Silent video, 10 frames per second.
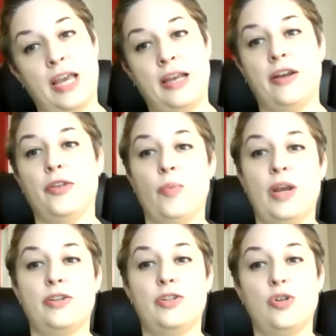and other
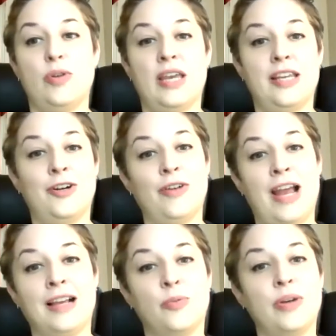ways you can
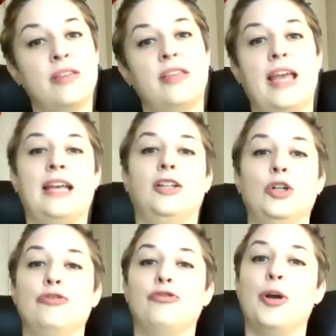interact with and
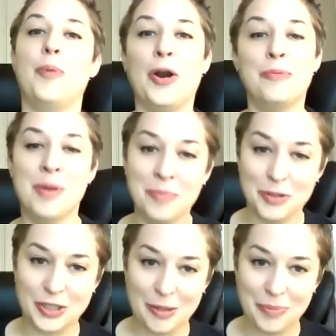learn from our
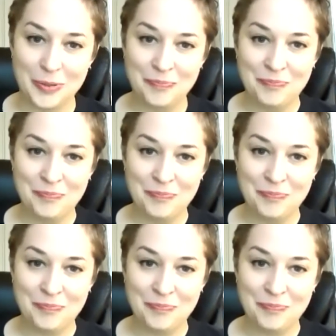membership.